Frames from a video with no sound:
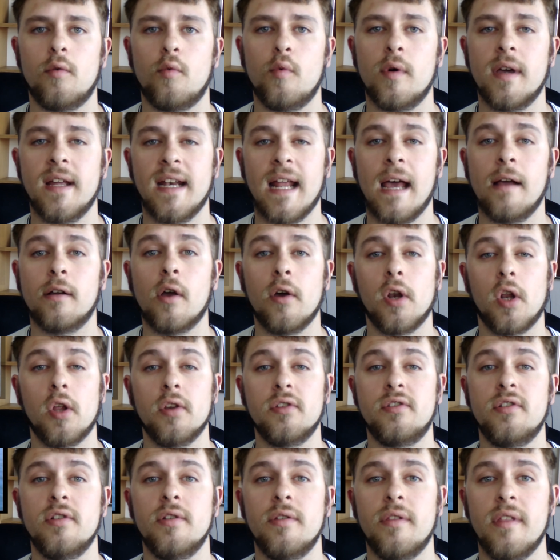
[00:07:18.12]
We're now going
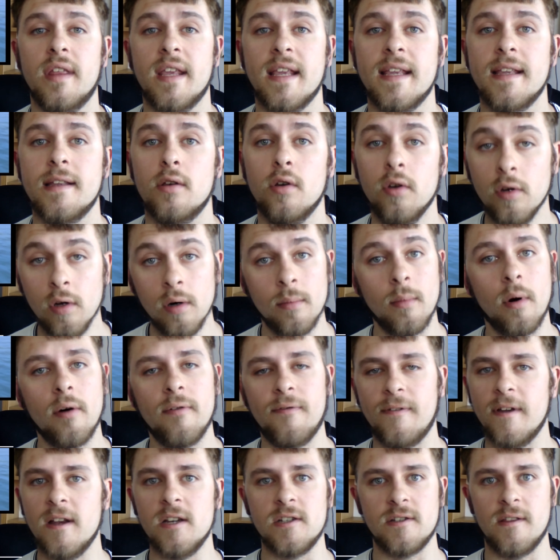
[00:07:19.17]
on to the normal
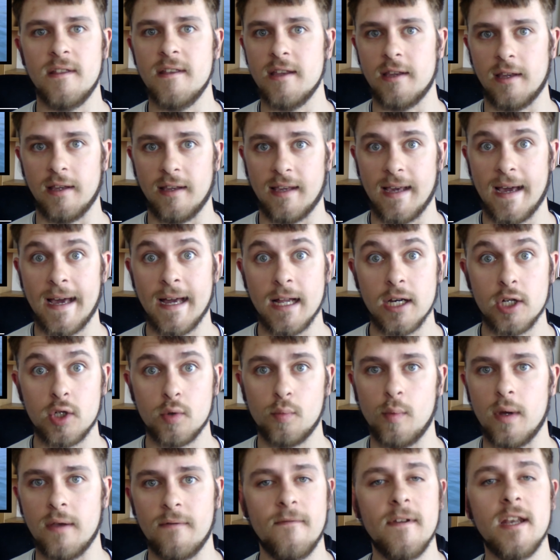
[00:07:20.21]
fish that you can
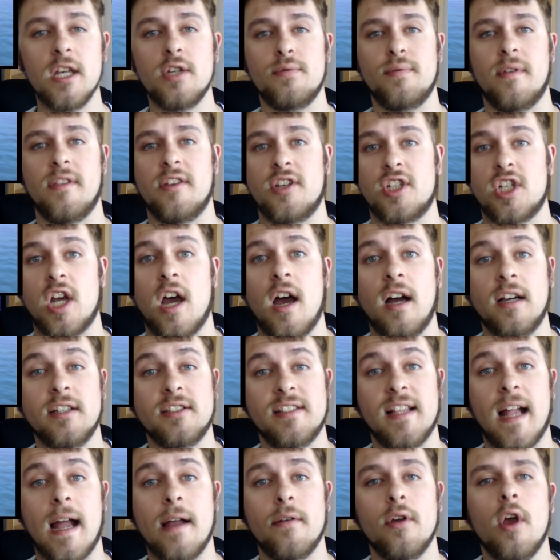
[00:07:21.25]
catch. We've finished with the
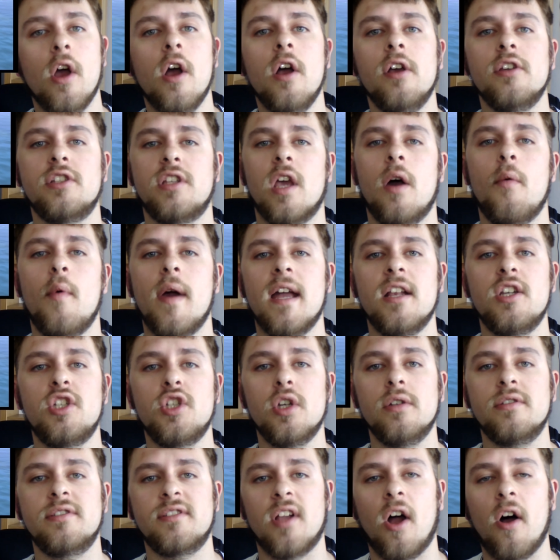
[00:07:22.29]
sharks now, so we're
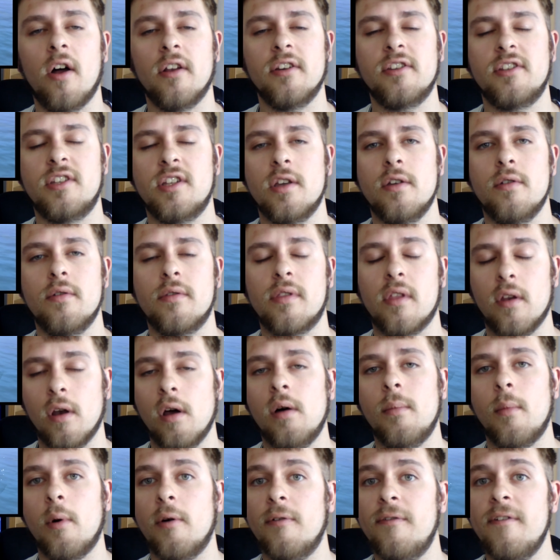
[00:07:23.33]
just on to the
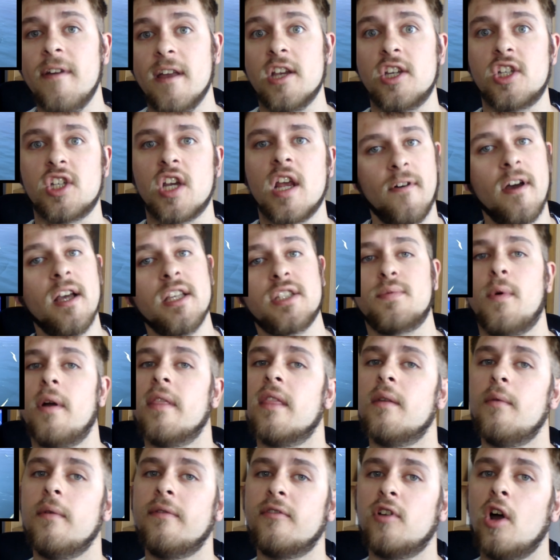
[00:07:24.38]
normal fish. First
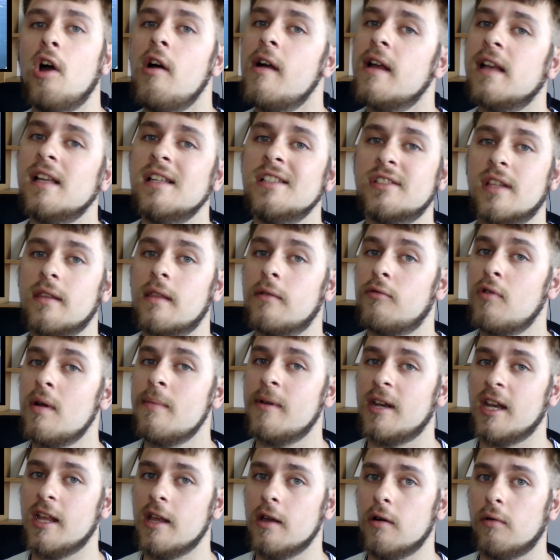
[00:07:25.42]
one that we've got is the
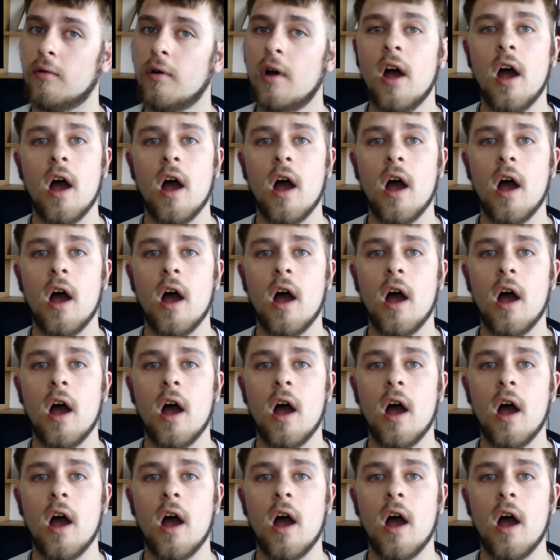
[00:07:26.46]
ribbon eel.